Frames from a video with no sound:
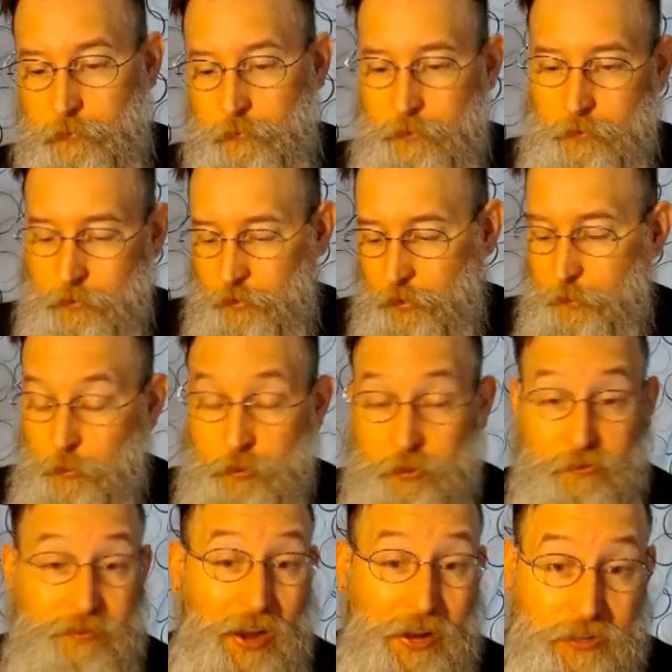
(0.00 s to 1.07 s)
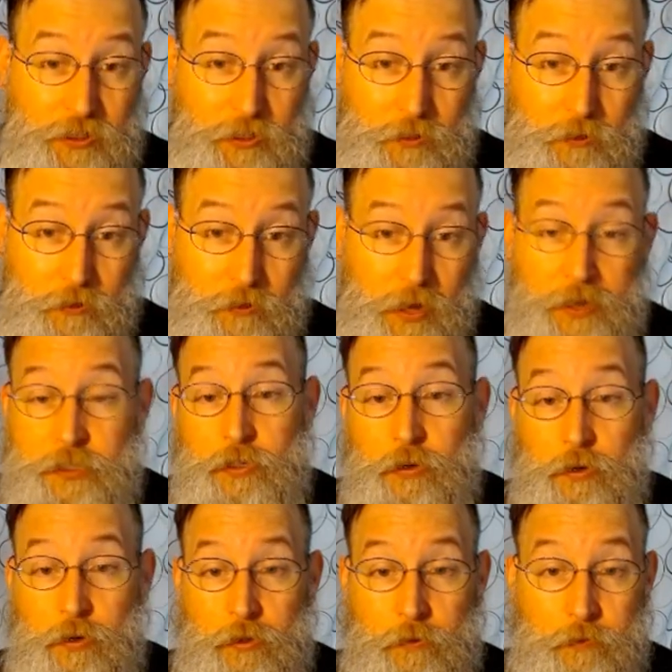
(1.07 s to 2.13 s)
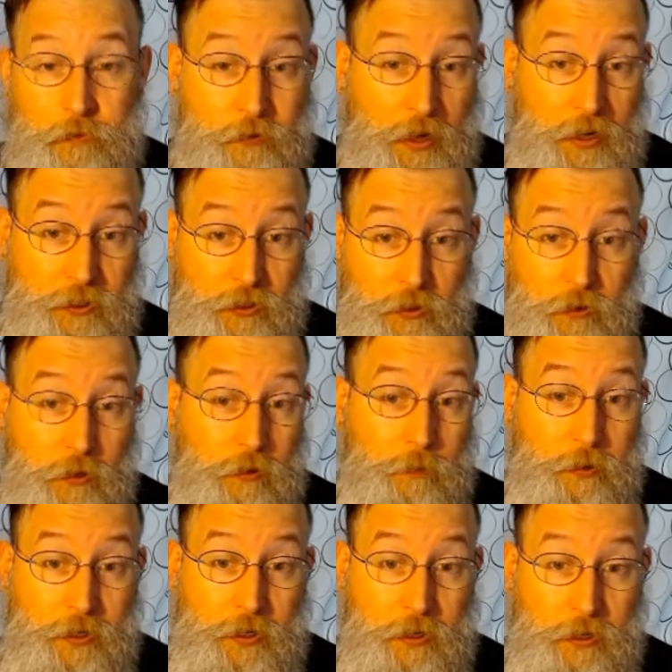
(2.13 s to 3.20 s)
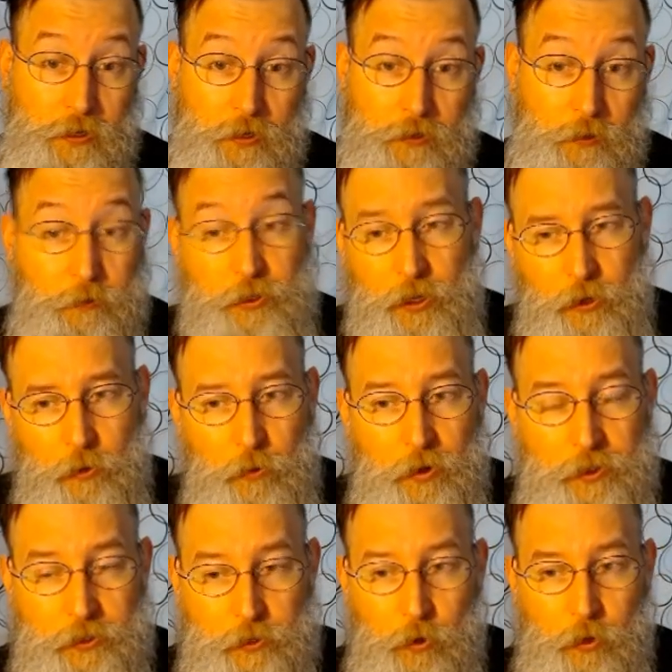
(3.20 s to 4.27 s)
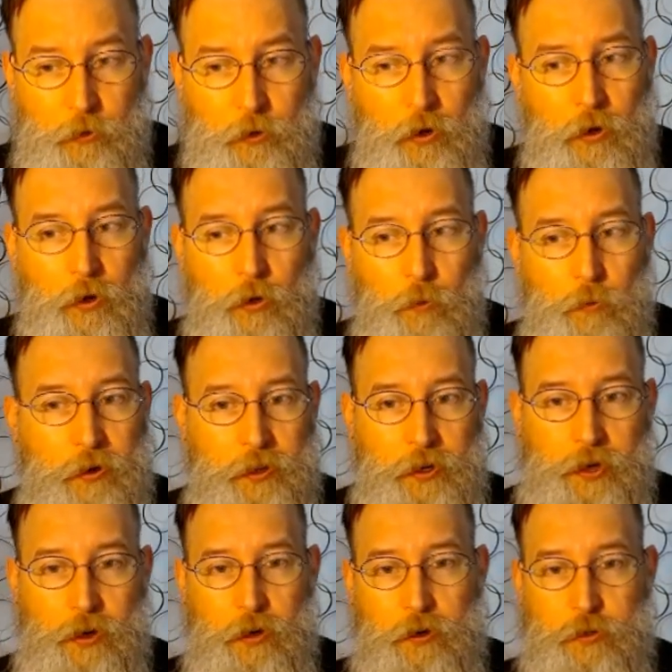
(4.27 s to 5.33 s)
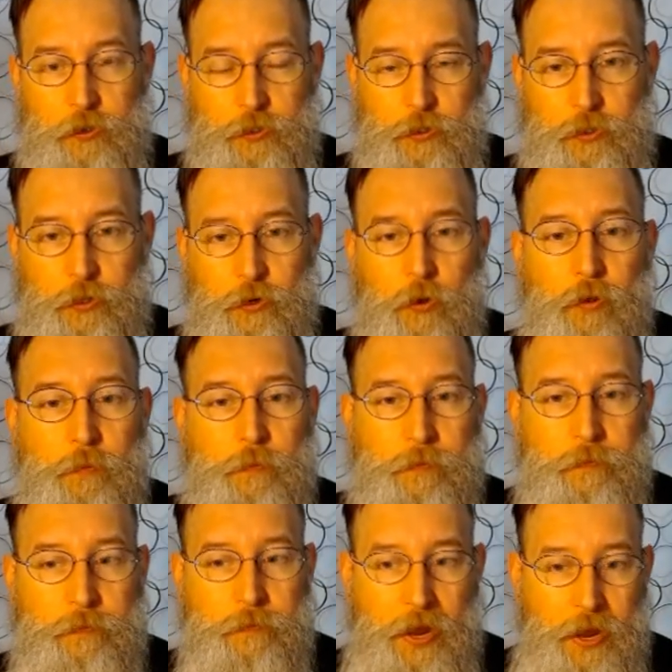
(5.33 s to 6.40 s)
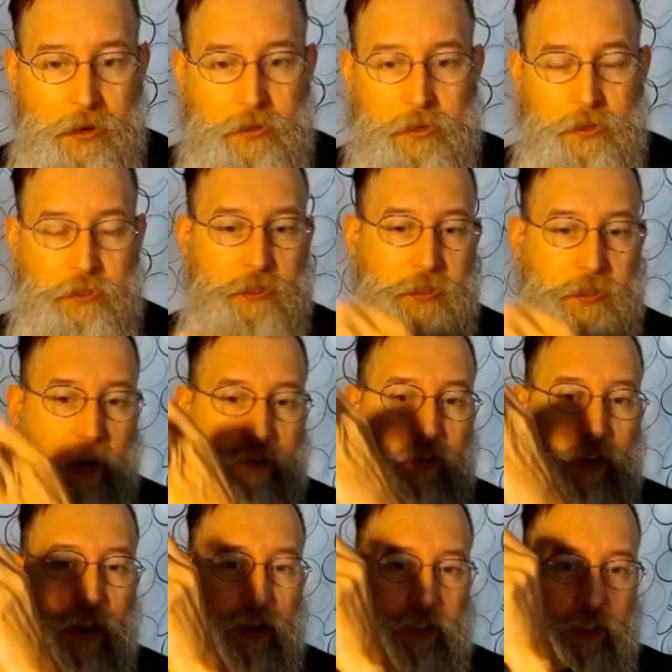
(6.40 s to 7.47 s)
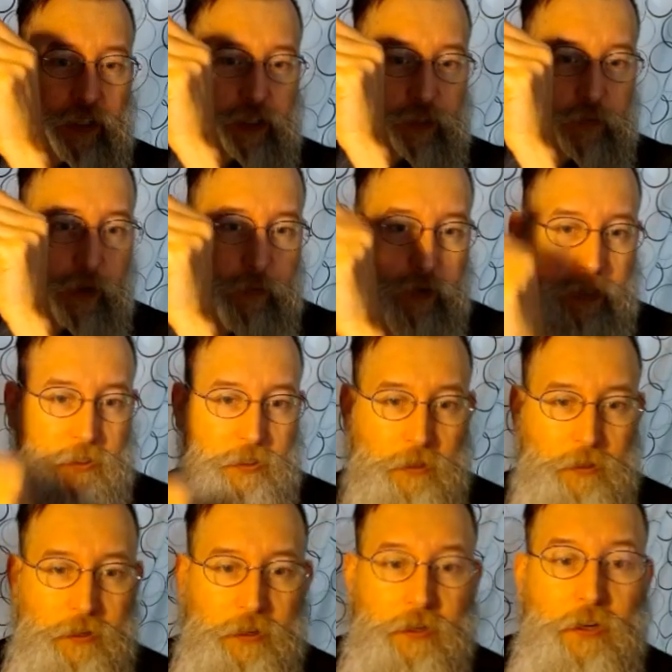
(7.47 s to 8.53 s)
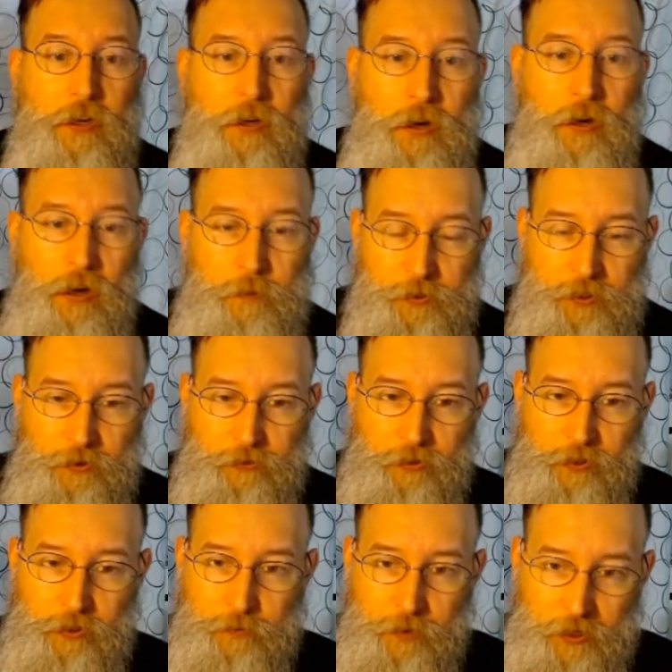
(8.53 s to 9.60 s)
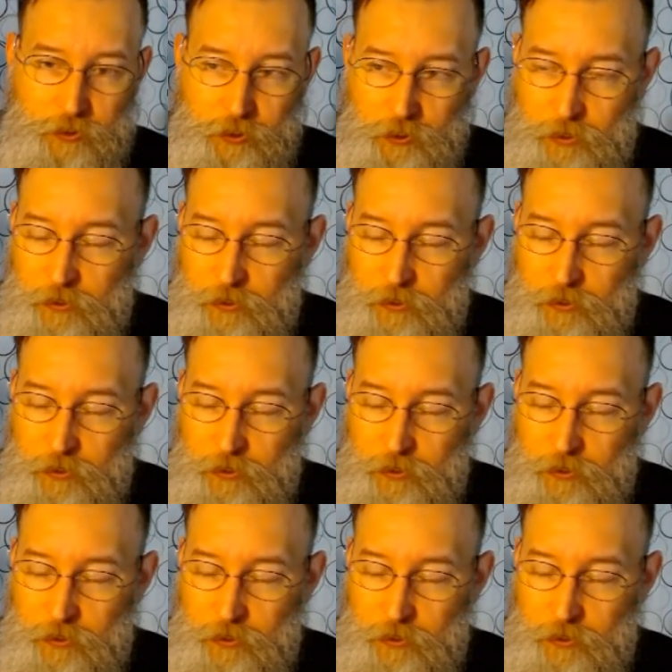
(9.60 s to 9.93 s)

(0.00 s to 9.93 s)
I mean, it was a fine issue. I just don't know that we needed it. There was another one that told one of the characters, there's an old man in this that's kind of lost his memory. He's clearly suffering dementia.